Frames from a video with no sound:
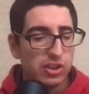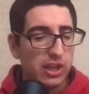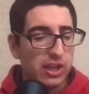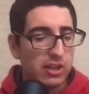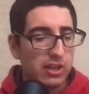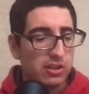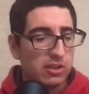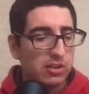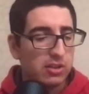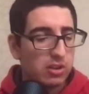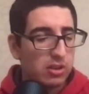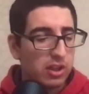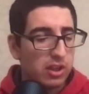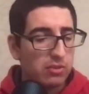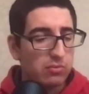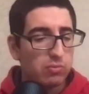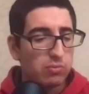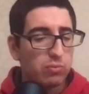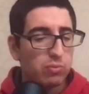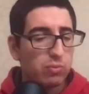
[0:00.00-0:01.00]
And like,
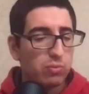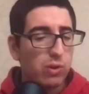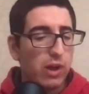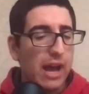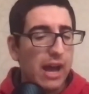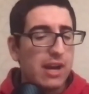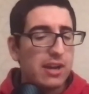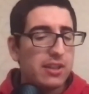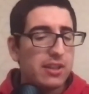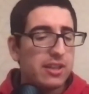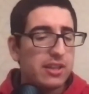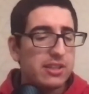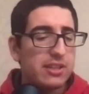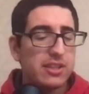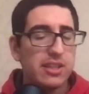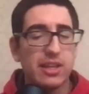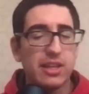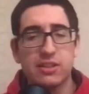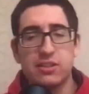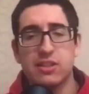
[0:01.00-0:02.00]
how did these
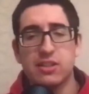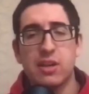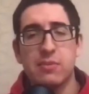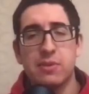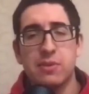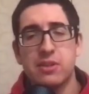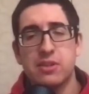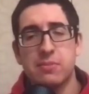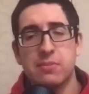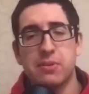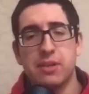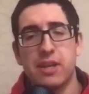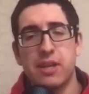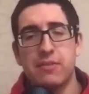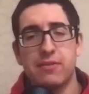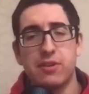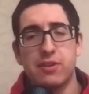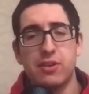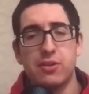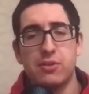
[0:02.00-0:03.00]
things come into play
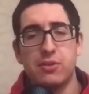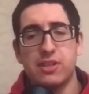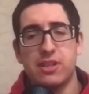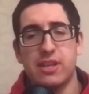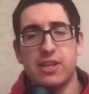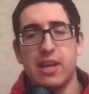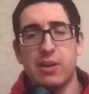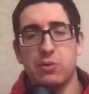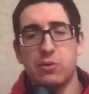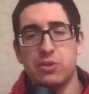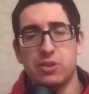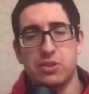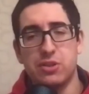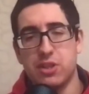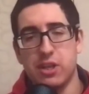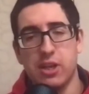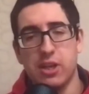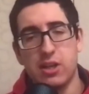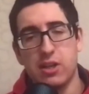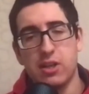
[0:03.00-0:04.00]
for you today, would you say?